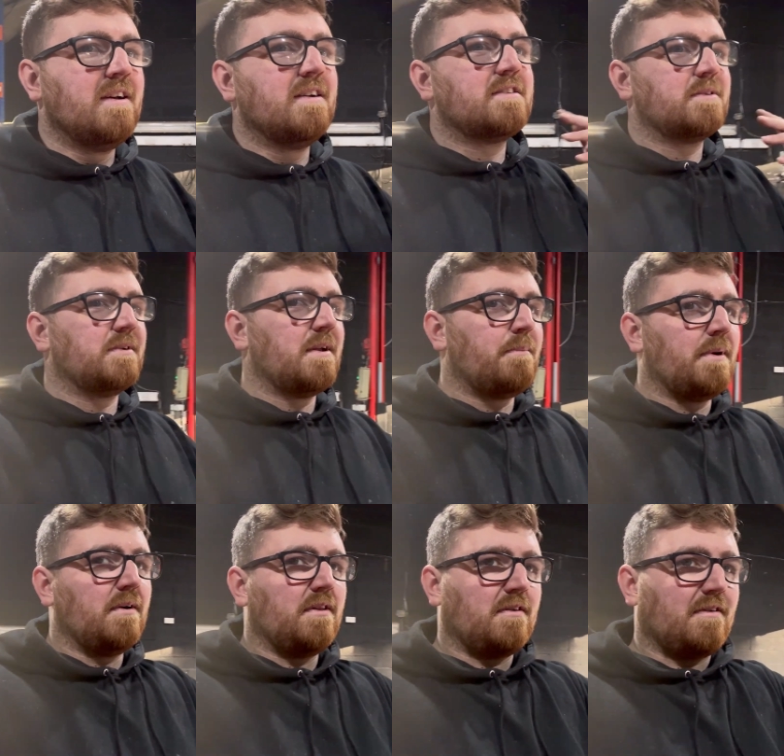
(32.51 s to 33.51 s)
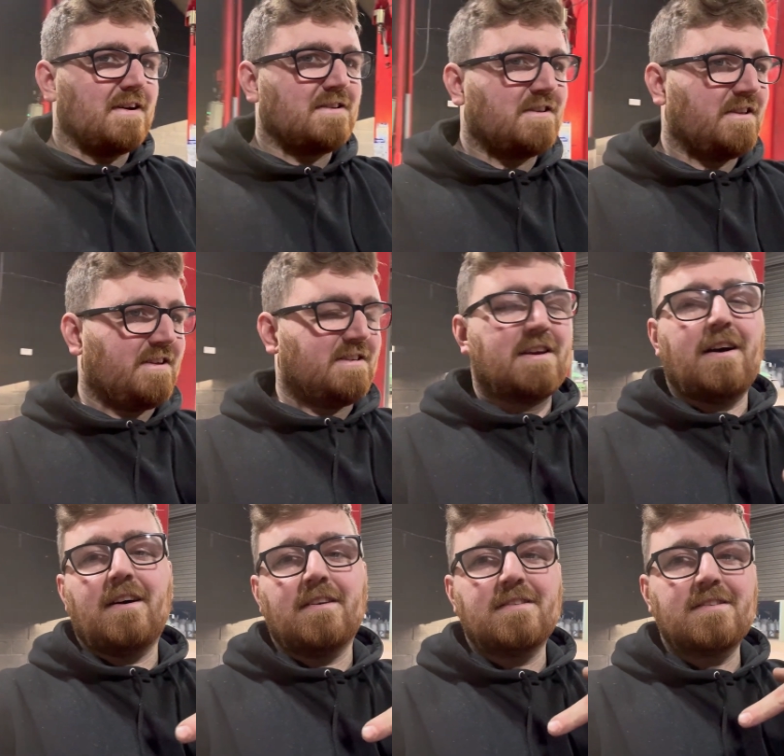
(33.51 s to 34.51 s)
So when I build the rest of these
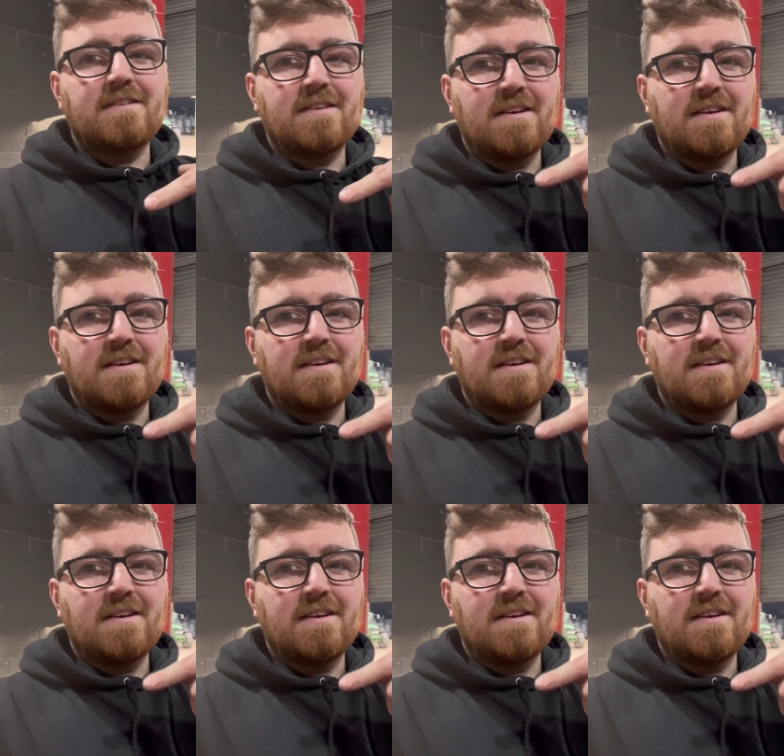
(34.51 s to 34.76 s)
cars,